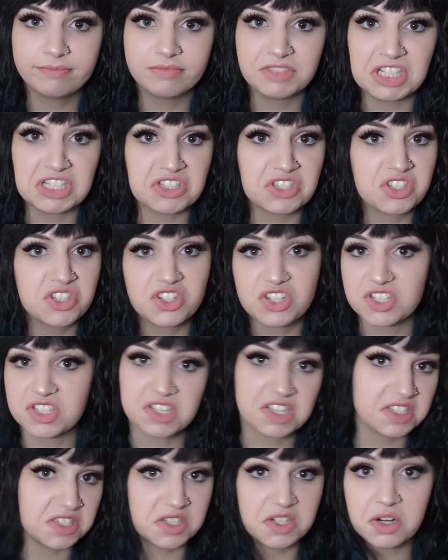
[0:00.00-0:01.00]
let's
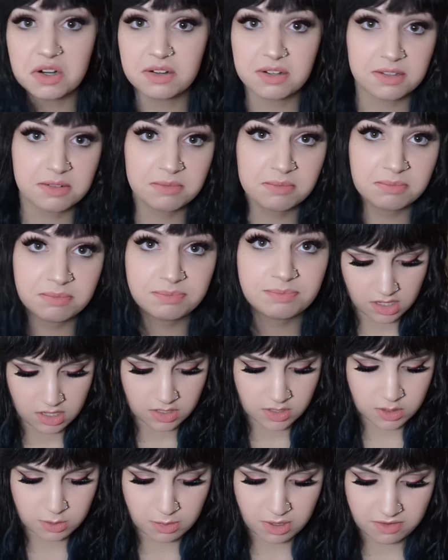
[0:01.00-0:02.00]
just get started.
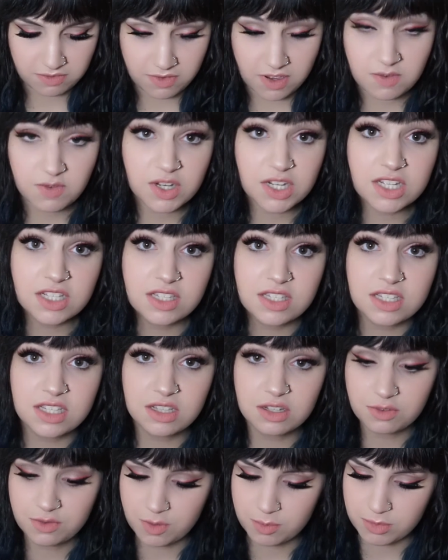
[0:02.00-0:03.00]
So my favorite
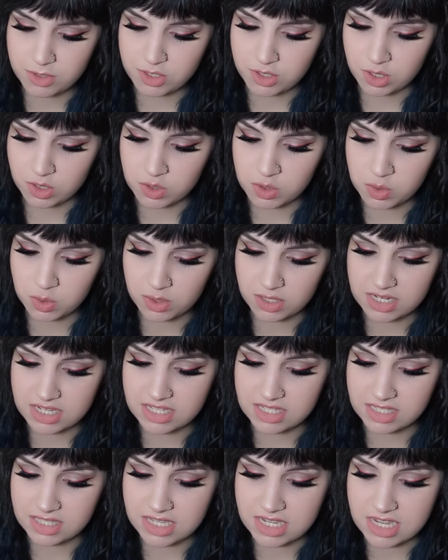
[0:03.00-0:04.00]
concealer from the drugstore
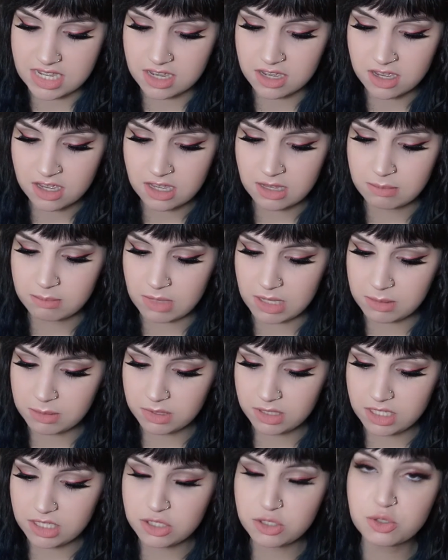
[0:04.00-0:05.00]
is the
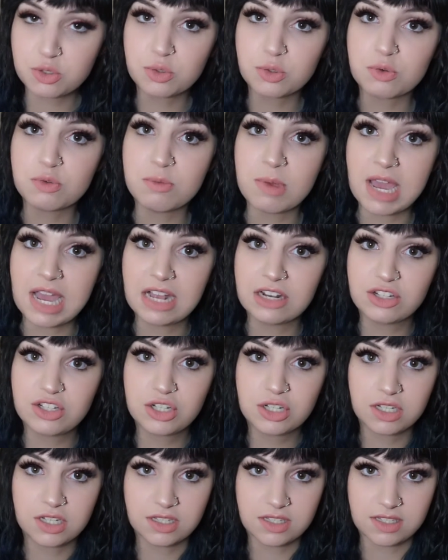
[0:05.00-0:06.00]
Maybelline True
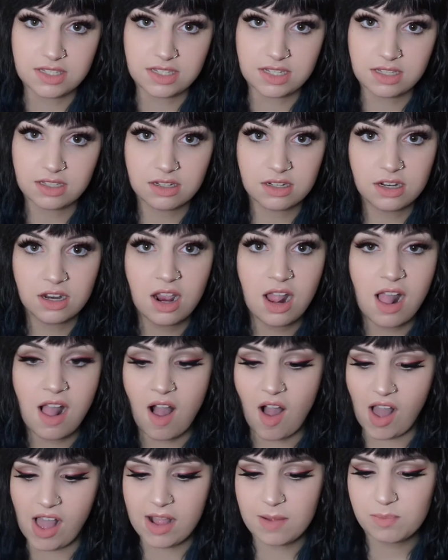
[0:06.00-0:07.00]
Match Concealer.
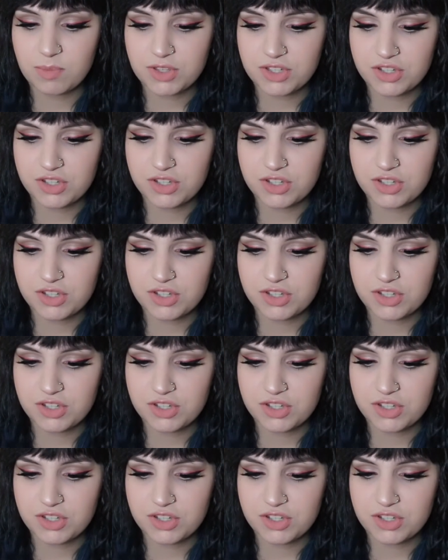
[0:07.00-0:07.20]
I'm